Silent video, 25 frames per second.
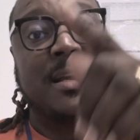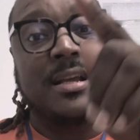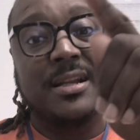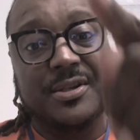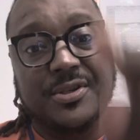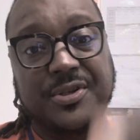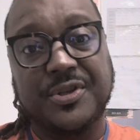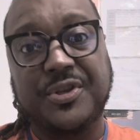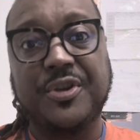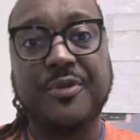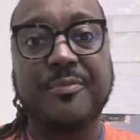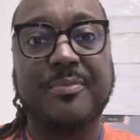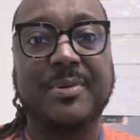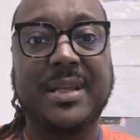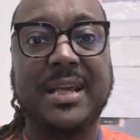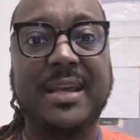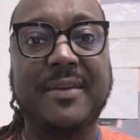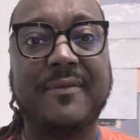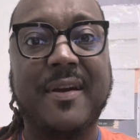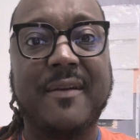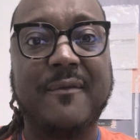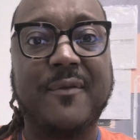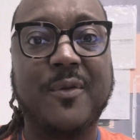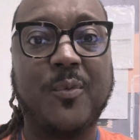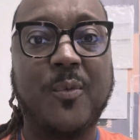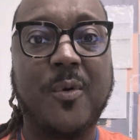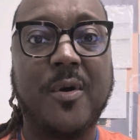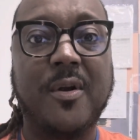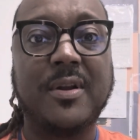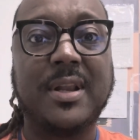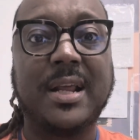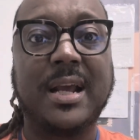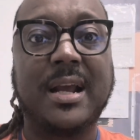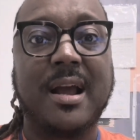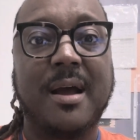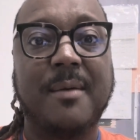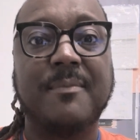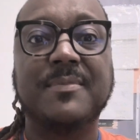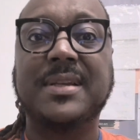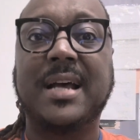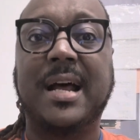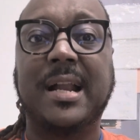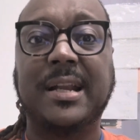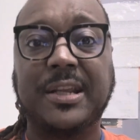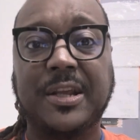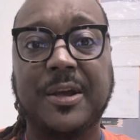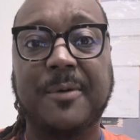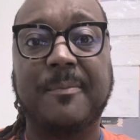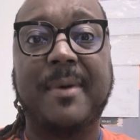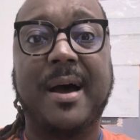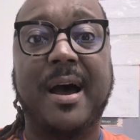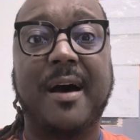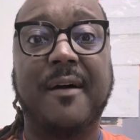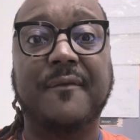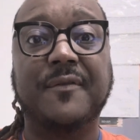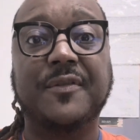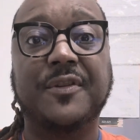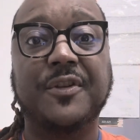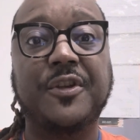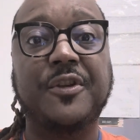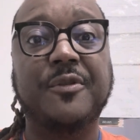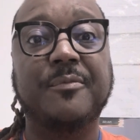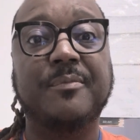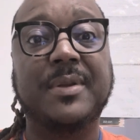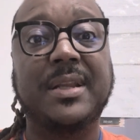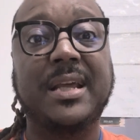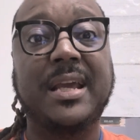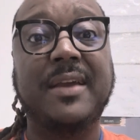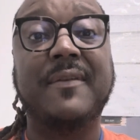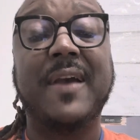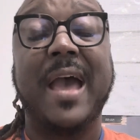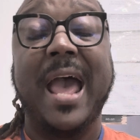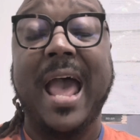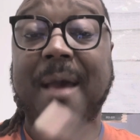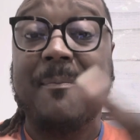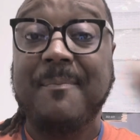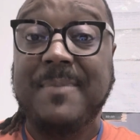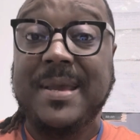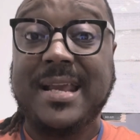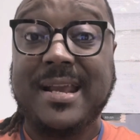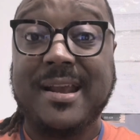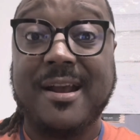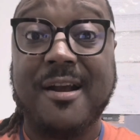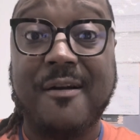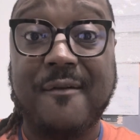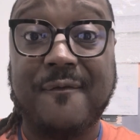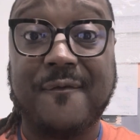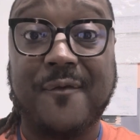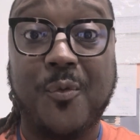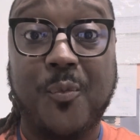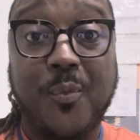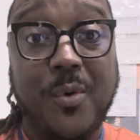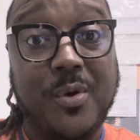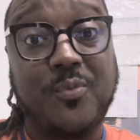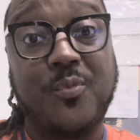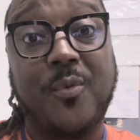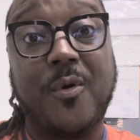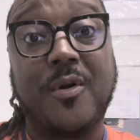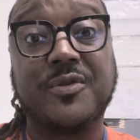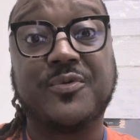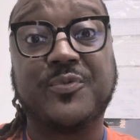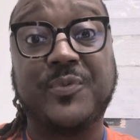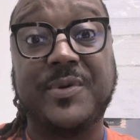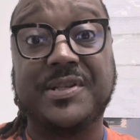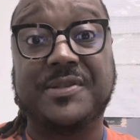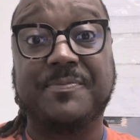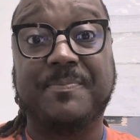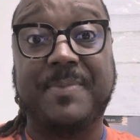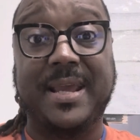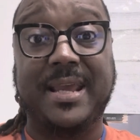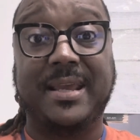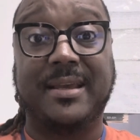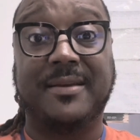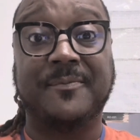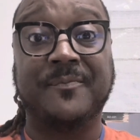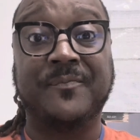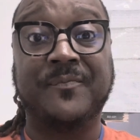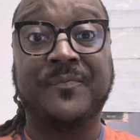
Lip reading: Do you believe every word that comes out of your mouth? Do you believe? And be careful what words we speak.